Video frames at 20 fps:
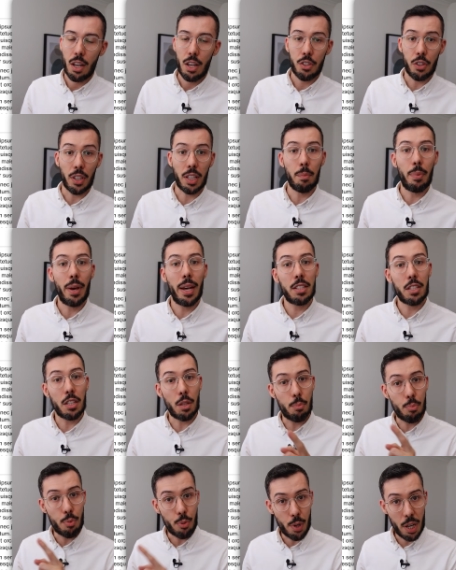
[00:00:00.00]
So compared to
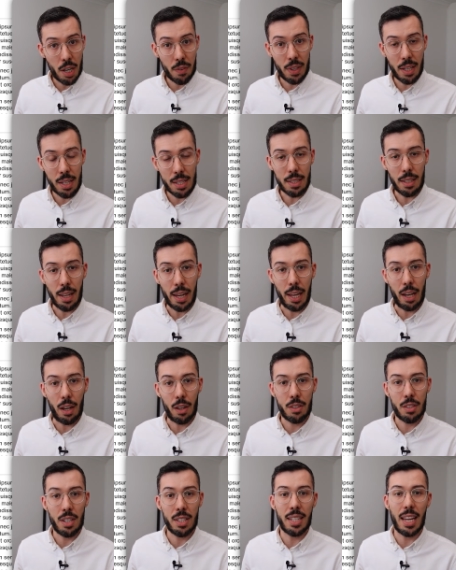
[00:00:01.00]
the previous
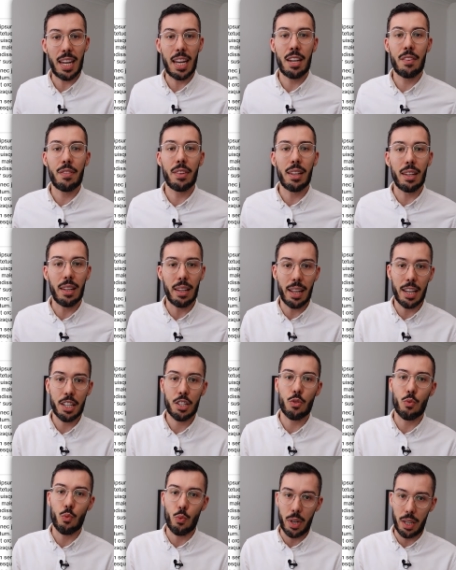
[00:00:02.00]
layouts, there's even
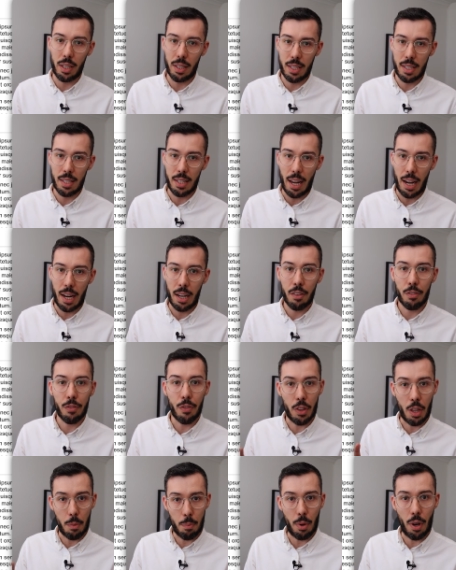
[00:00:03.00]
less real estate
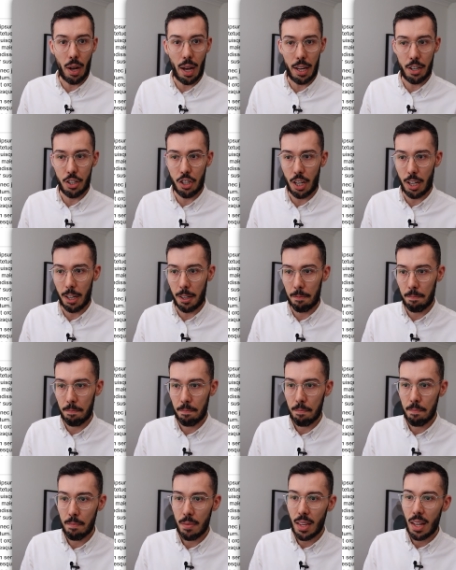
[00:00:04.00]
for the pie chart.
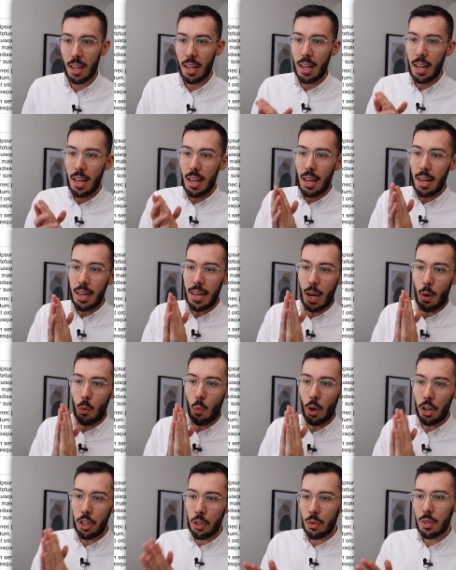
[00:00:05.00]
Now,
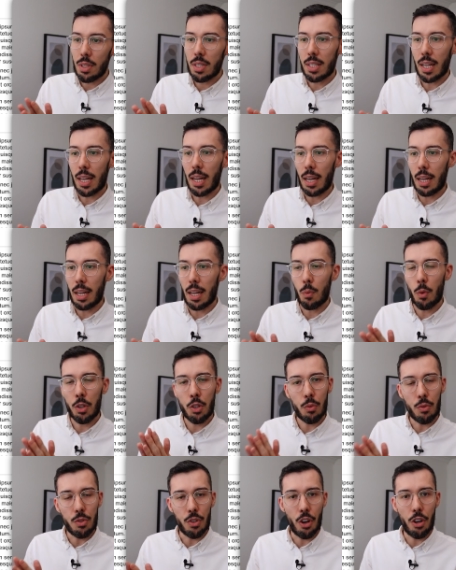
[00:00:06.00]
what you'll see and what
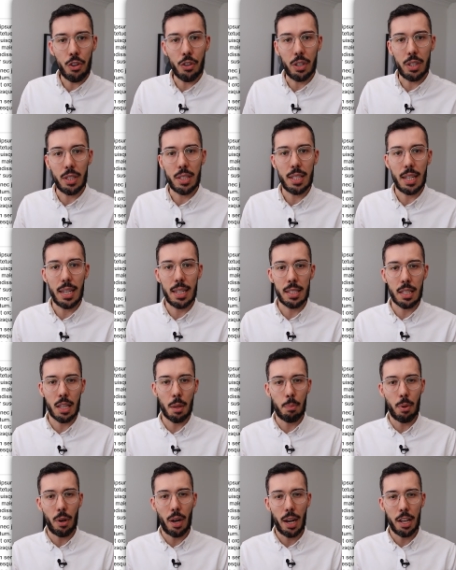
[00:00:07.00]
you'll notice is that the
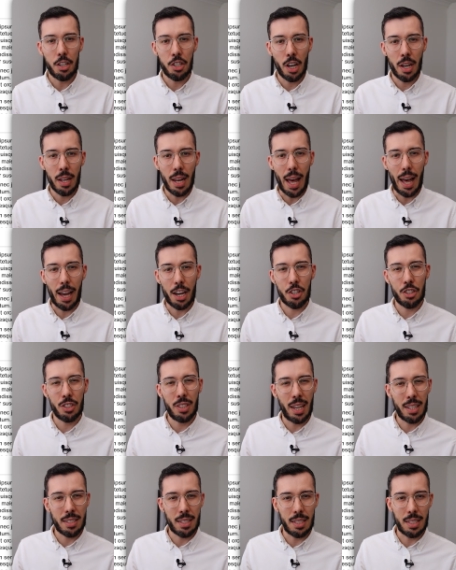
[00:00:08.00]
pie chart
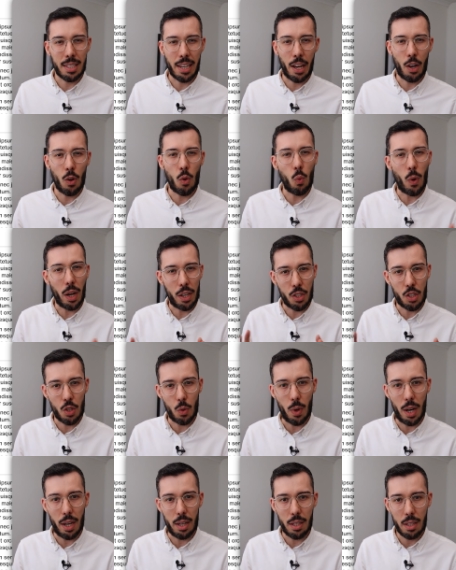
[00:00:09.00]
actually has to scale one to
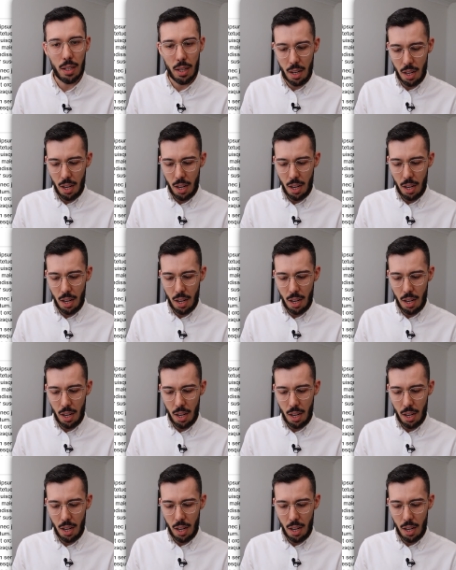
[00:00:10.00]
one.